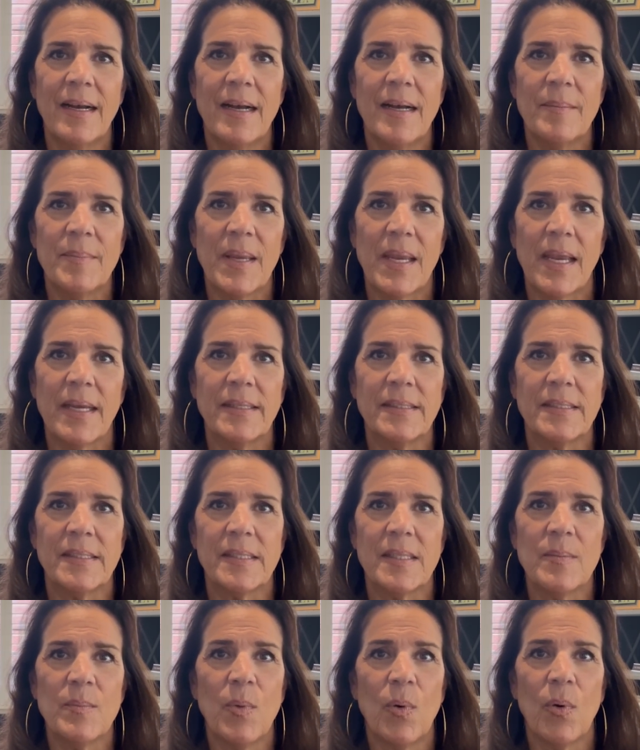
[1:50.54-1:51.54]
because
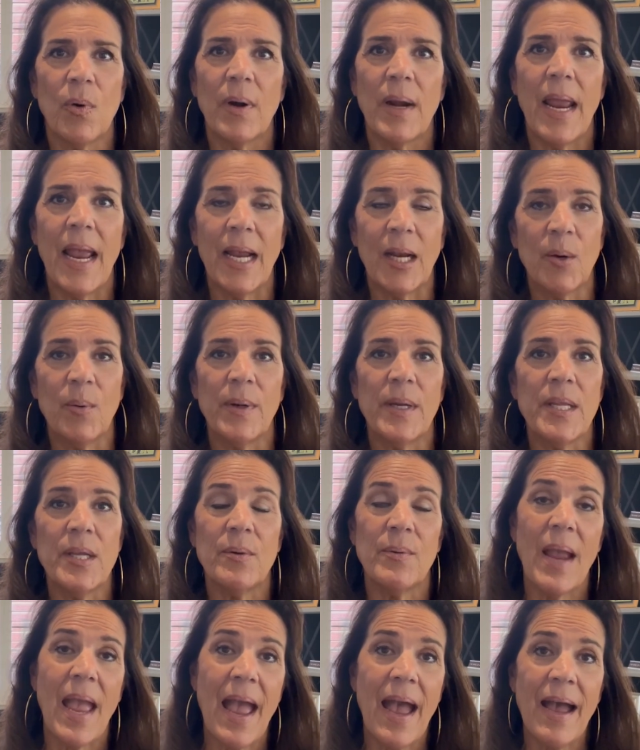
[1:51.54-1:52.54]
the more equity you
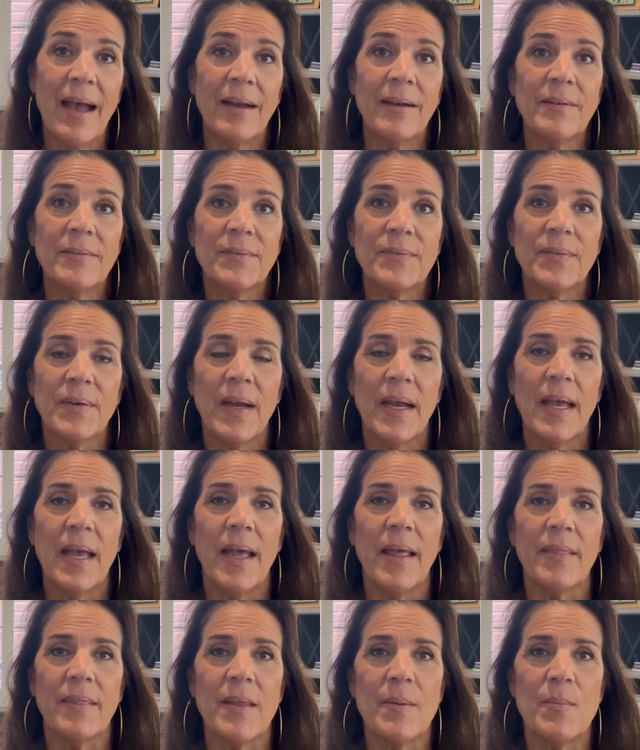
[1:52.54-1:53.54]
have,
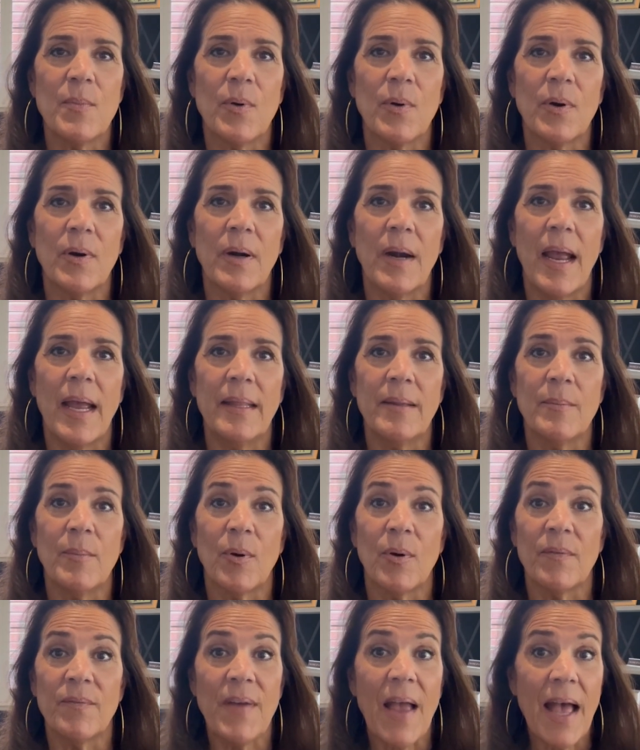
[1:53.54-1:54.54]
the more and
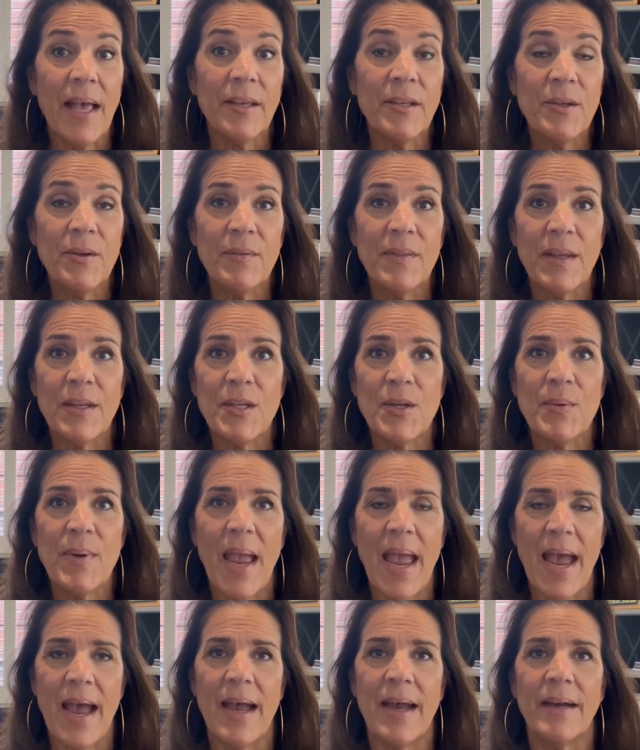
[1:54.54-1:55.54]
more value that you
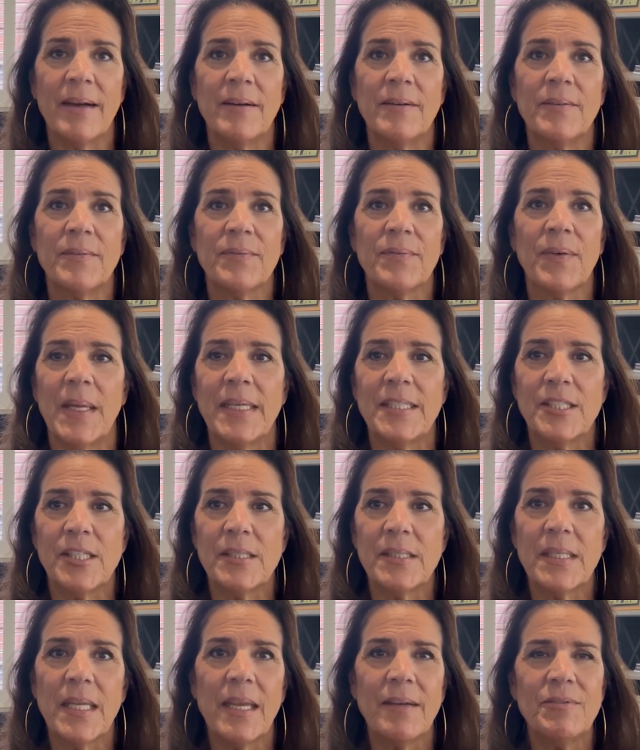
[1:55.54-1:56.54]
have, it
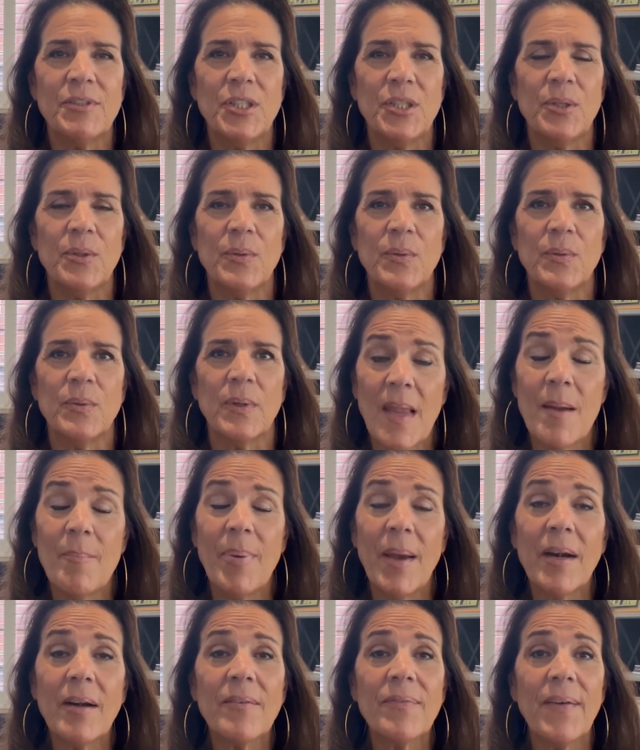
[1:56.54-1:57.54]
just gives you a
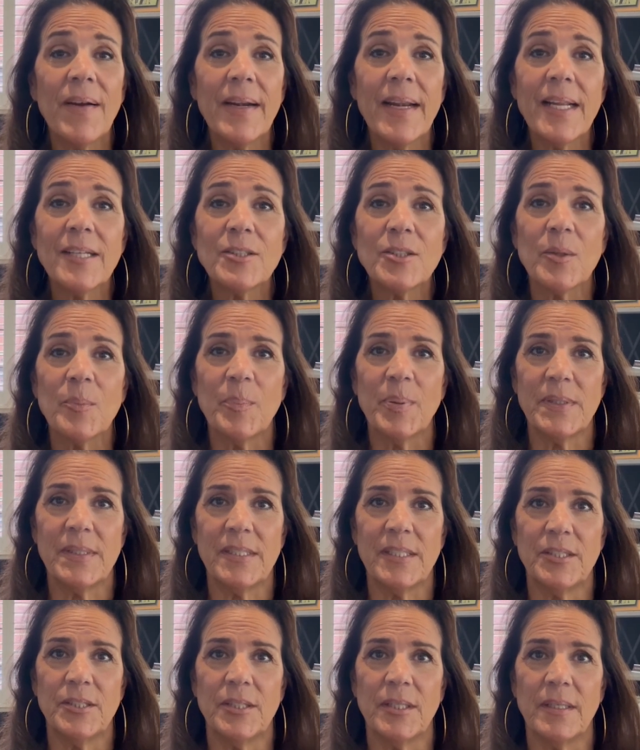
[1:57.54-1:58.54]
better financial
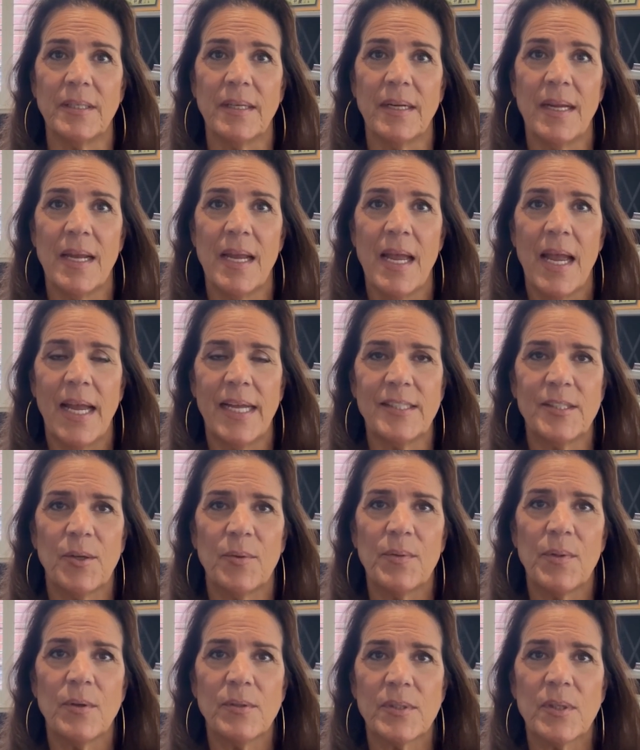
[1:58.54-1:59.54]
position. And so
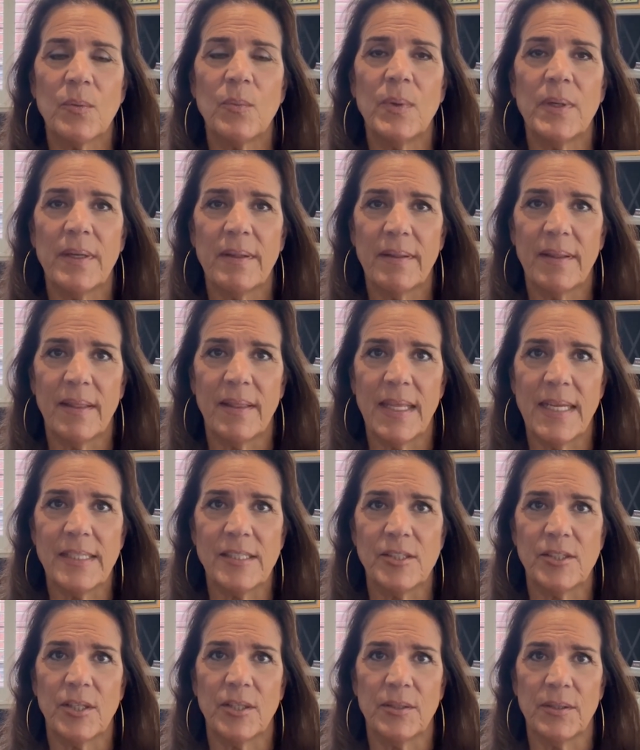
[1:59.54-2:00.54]
those are one of the
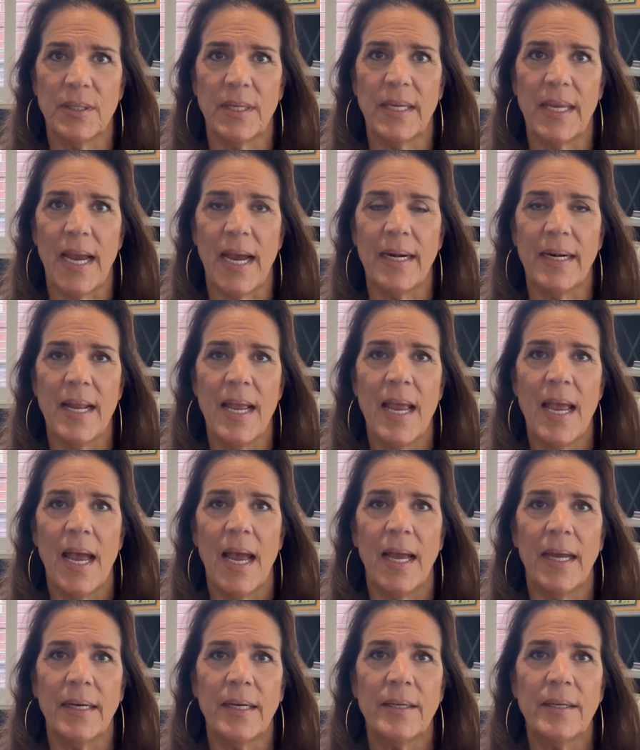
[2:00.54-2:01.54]
things to look at.
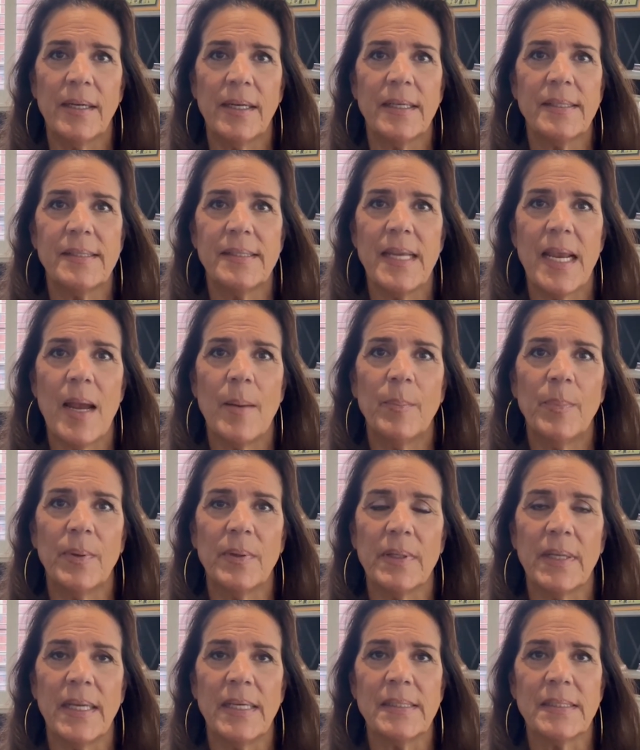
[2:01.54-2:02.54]
A good
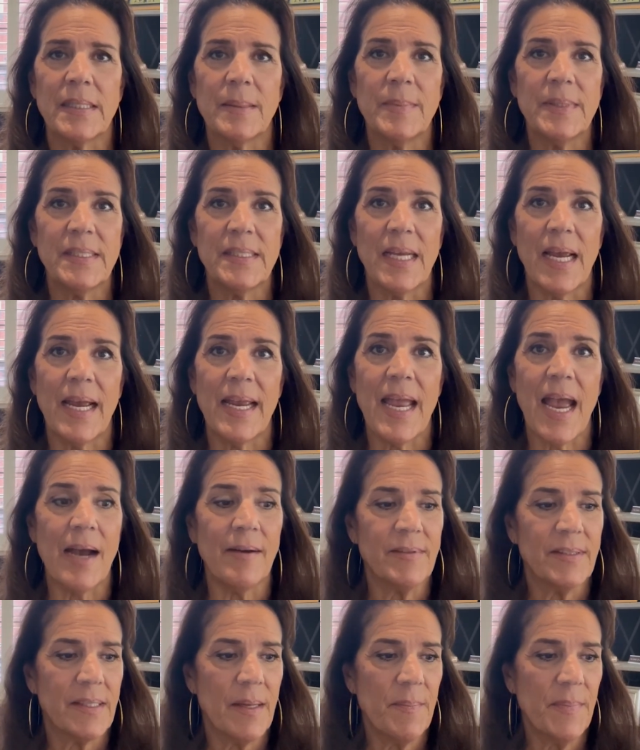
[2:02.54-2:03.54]
example is, let me see, I
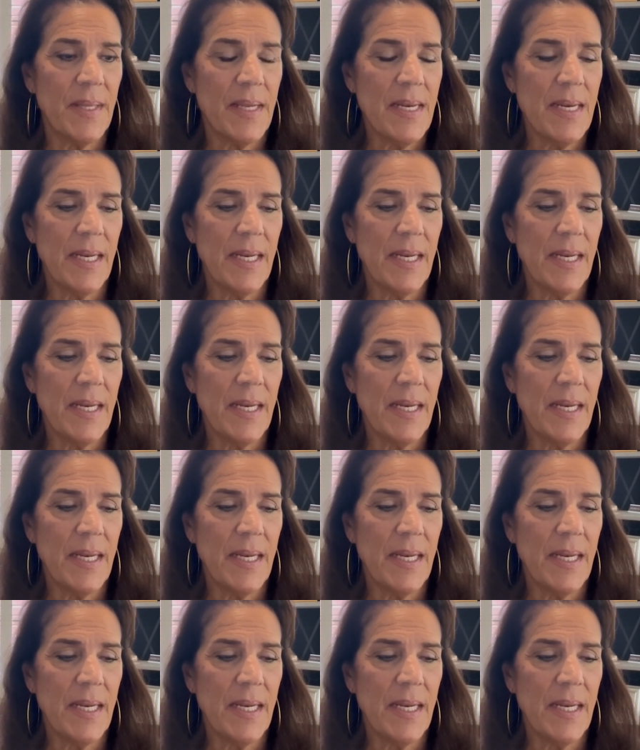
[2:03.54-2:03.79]
have something